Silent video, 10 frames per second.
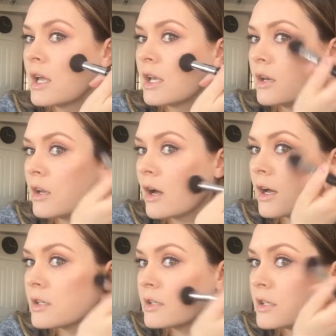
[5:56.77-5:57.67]
not
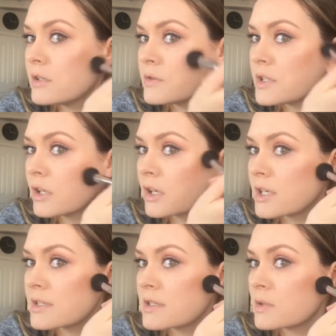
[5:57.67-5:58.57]
using
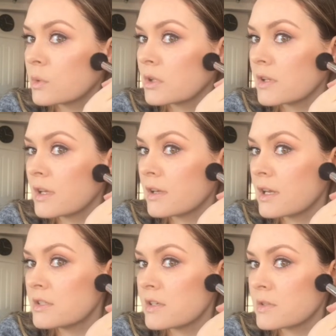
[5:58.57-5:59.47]
crazy swirling, and
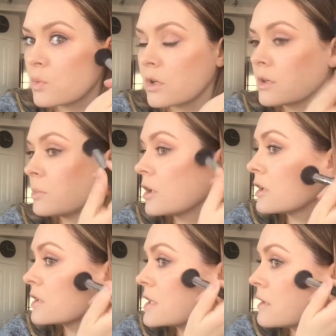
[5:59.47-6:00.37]
just work the
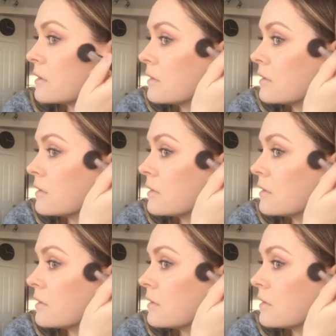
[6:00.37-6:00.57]
product in.